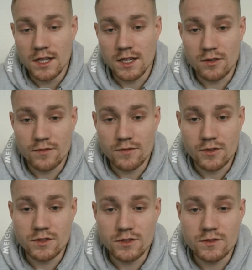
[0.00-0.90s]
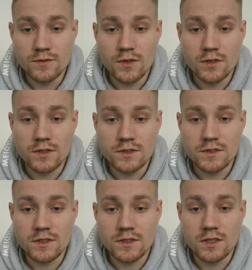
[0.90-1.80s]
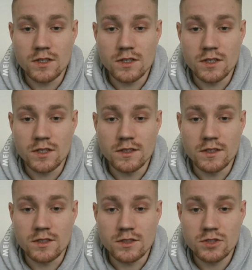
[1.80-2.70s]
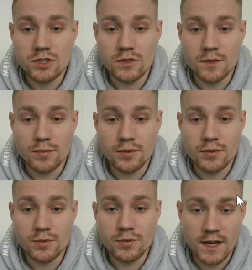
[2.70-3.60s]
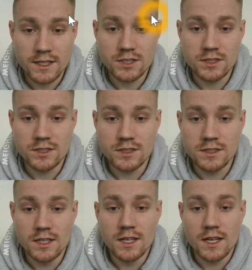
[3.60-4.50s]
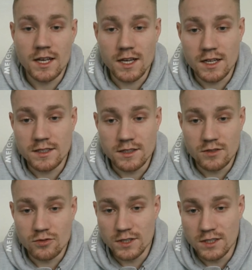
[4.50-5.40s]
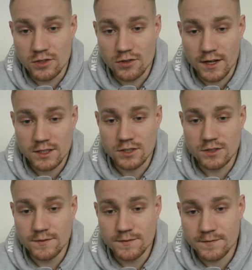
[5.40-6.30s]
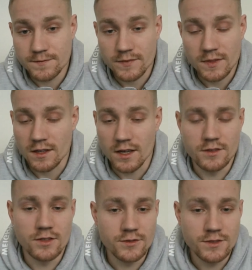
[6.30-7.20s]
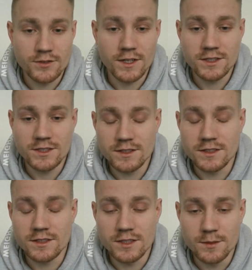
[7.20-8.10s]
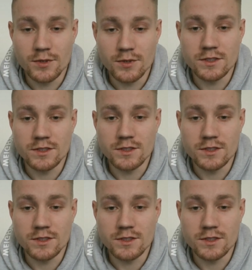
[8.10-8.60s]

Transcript: And of course, to focus on shoulder protraction and retraction, and not retraction, depression.